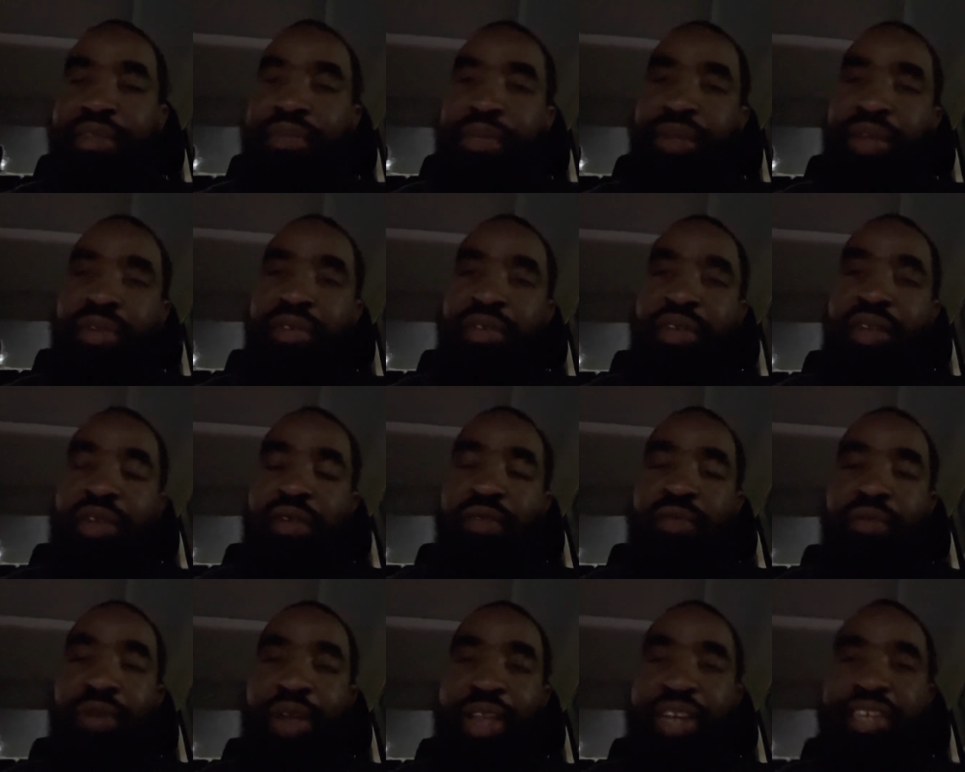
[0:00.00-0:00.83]
been
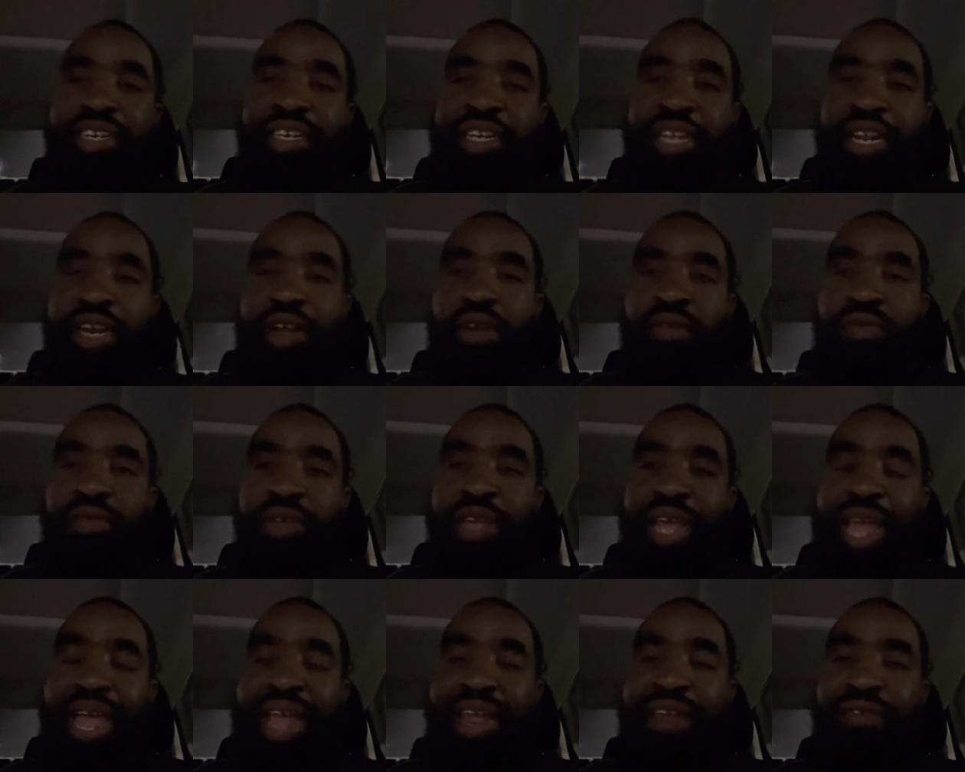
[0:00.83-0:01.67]
arrested on
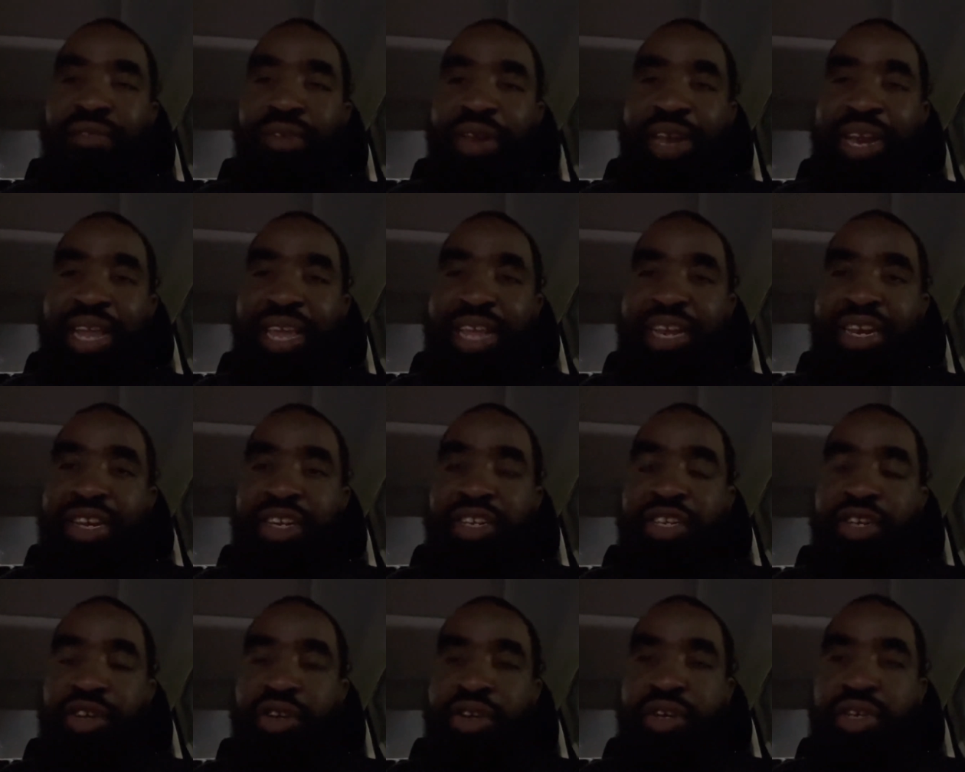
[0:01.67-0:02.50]
gang-related
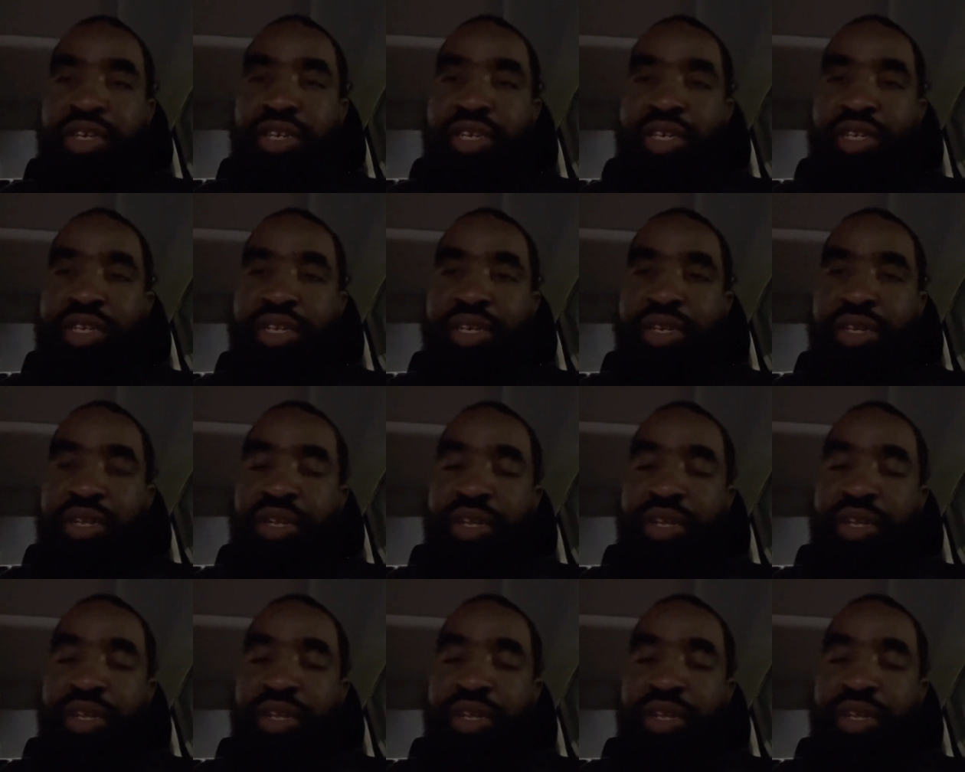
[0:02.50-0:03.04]
charges.